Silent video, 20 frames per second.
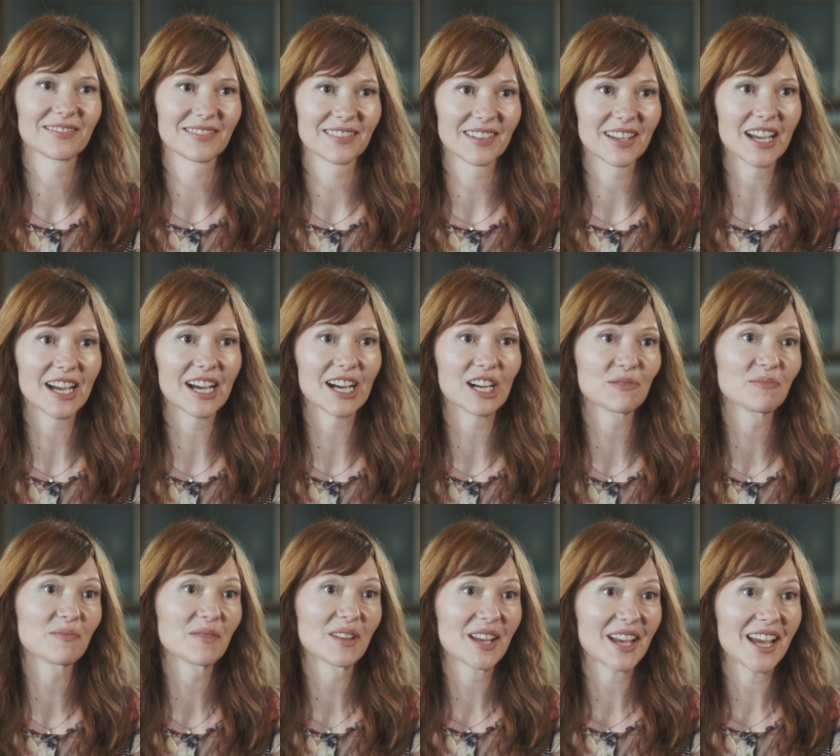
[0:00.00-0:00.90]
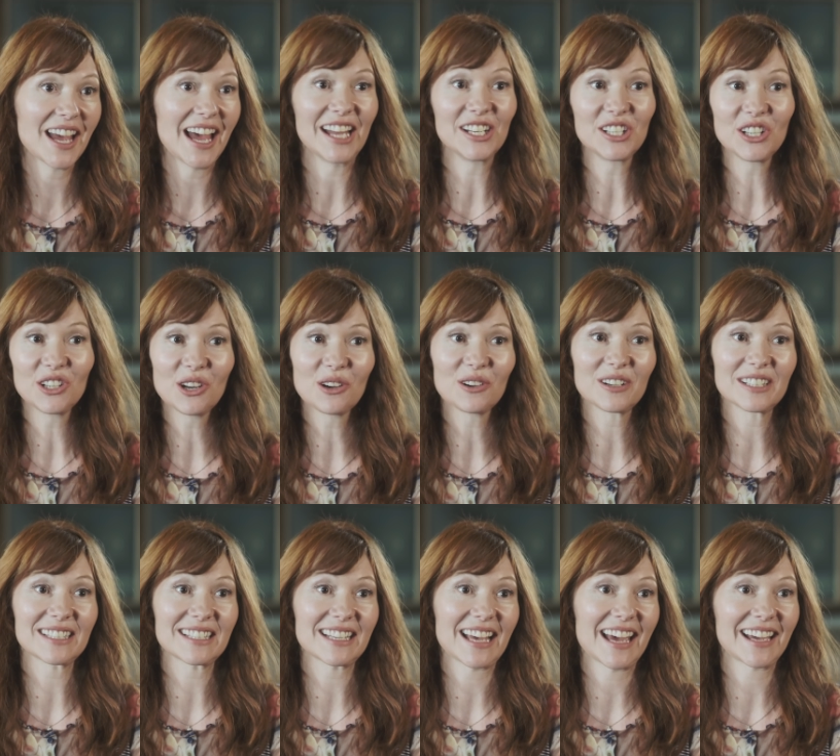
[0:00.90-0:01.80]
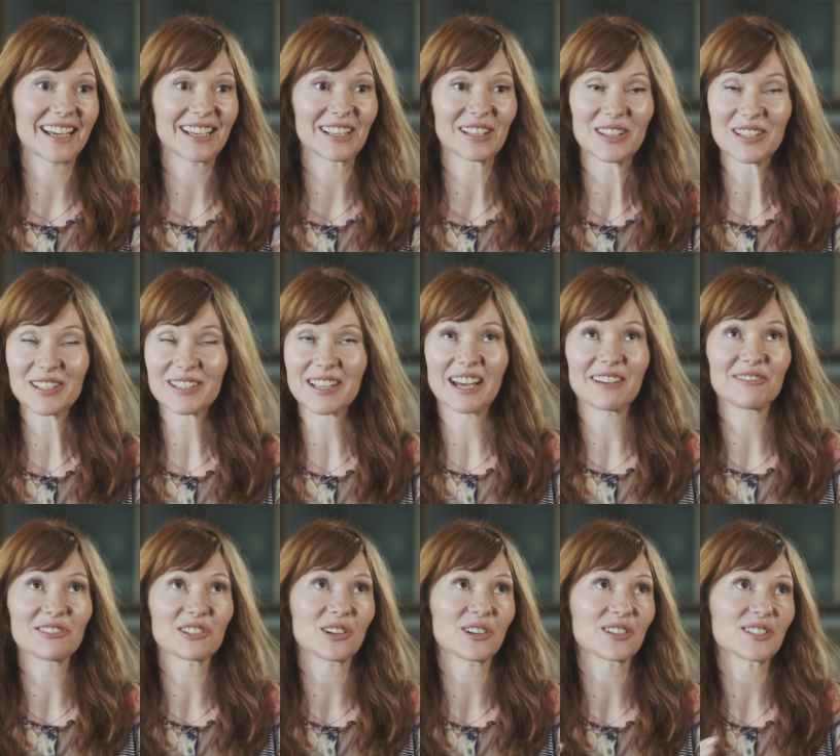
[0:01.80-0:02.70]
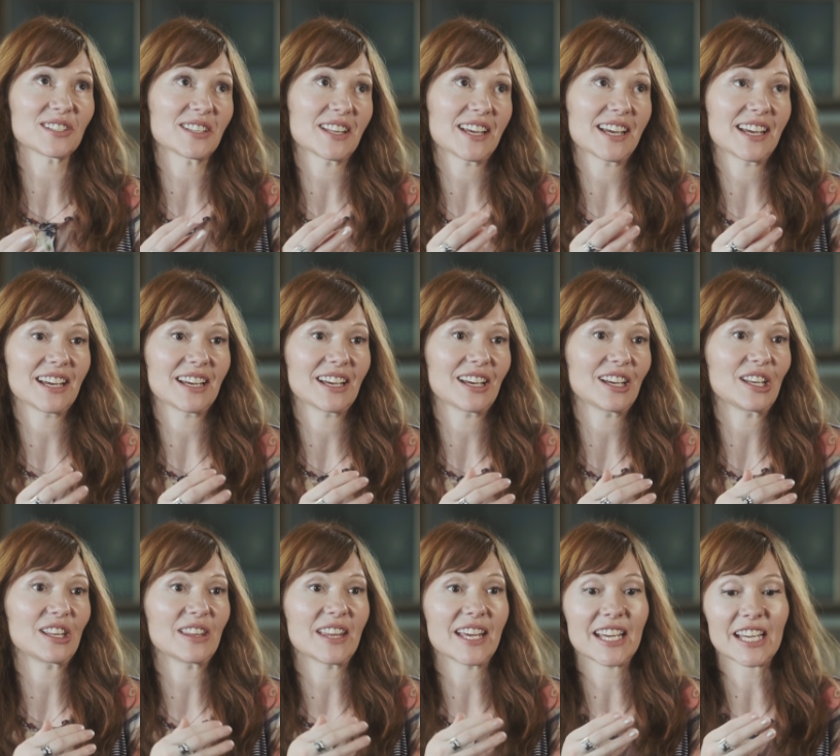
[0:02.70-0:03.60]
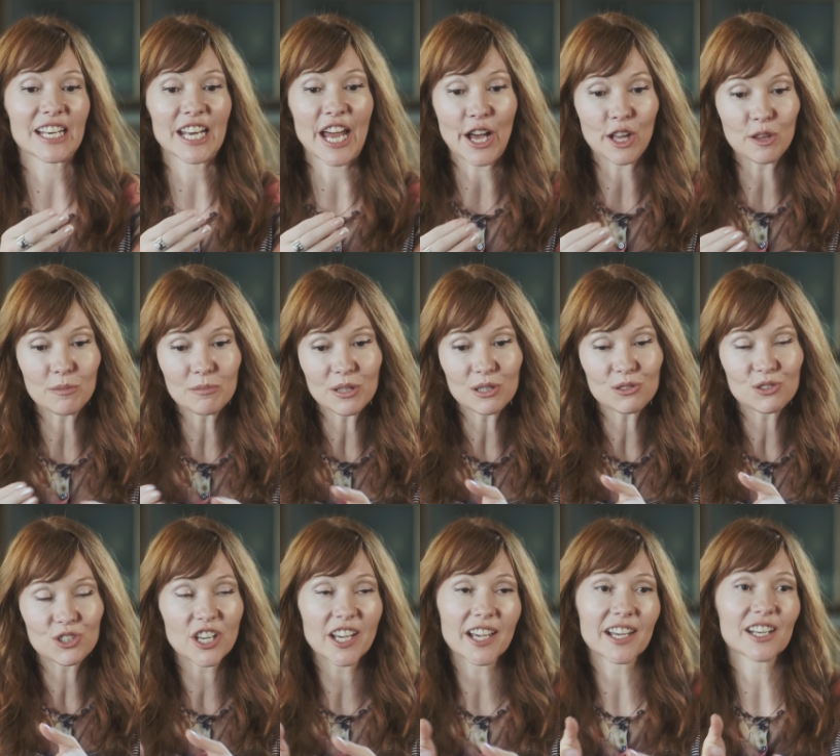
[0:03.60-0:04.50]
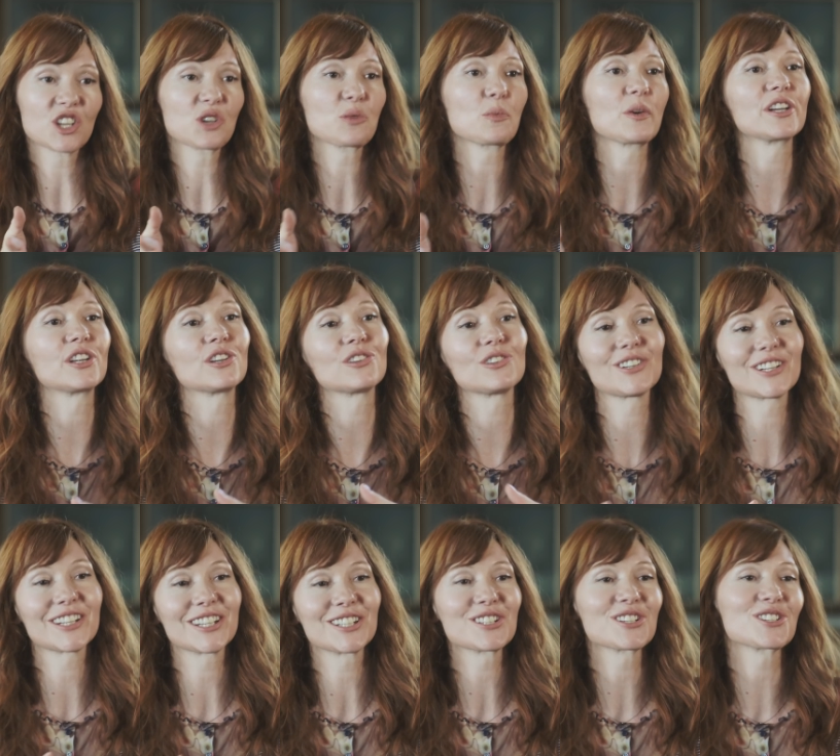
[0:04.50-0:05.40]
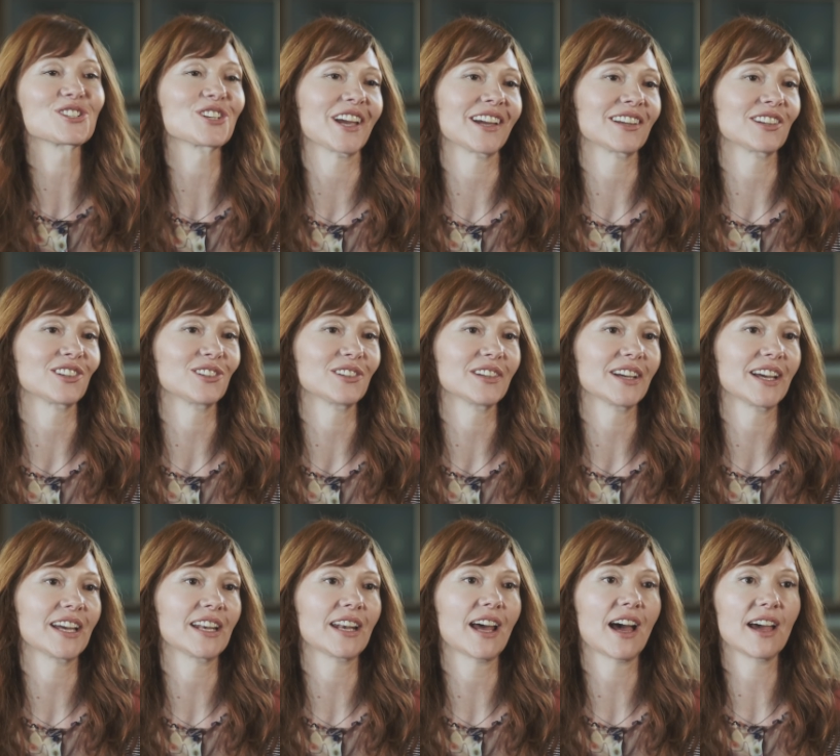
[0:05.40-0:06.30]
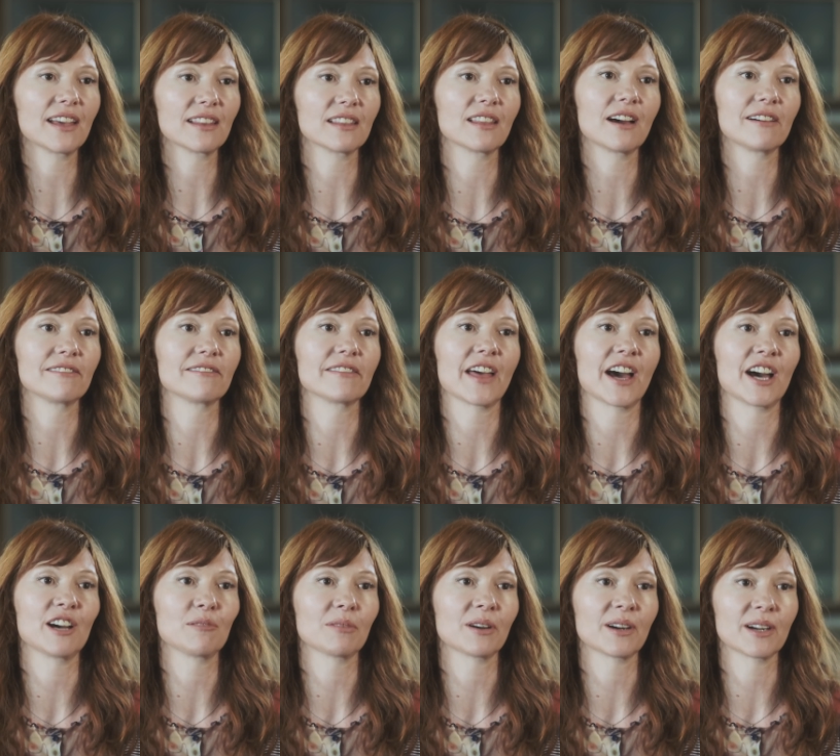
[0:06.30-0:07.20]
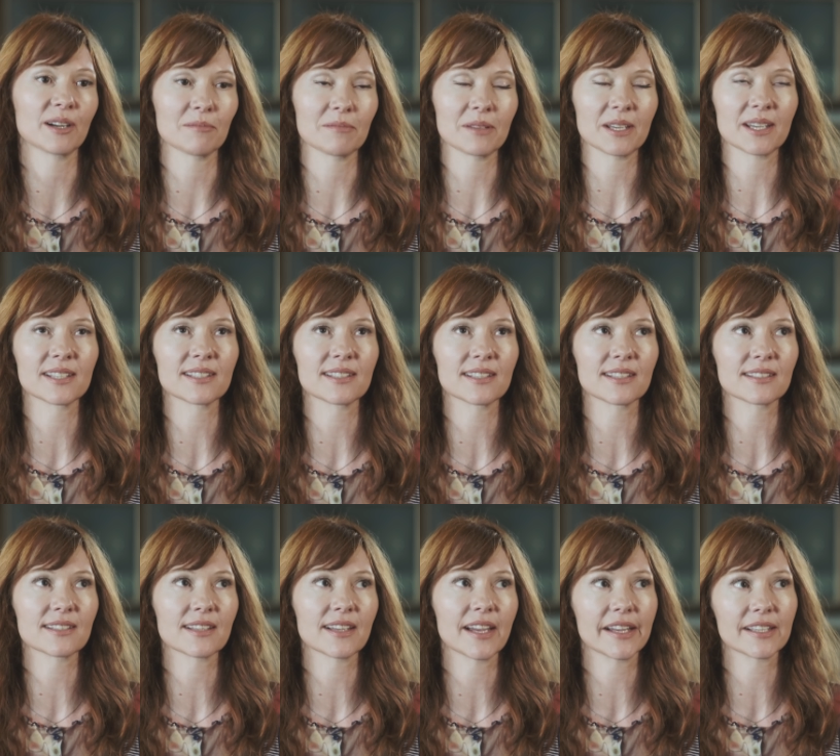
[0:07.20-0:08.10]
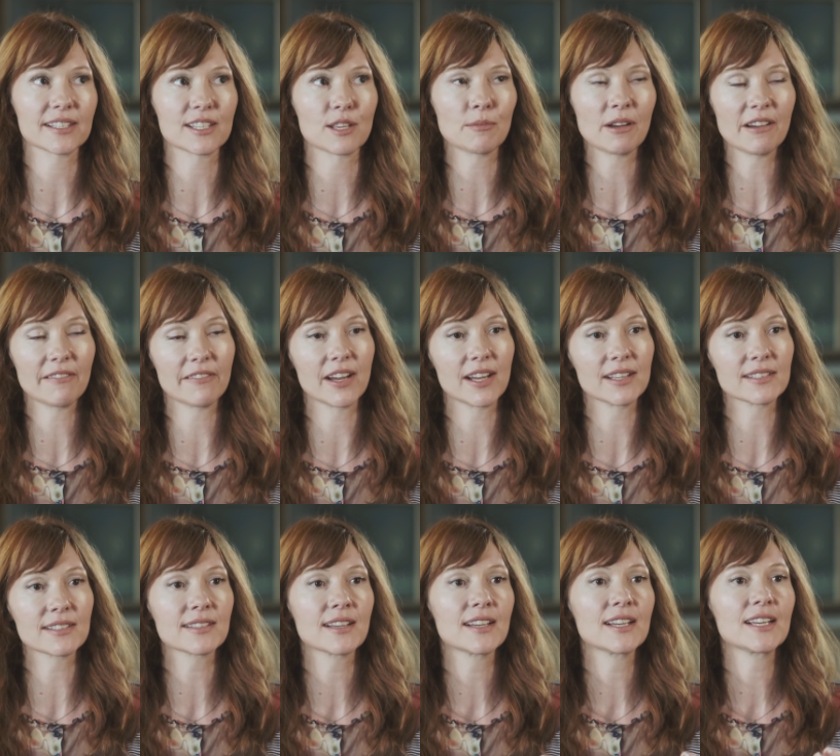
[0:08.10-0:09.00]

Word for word: Yeah. And you know, it's like these avatars they they can help you channel what you're looking to channel. Oh, I like and that. I love that part because it's like some of us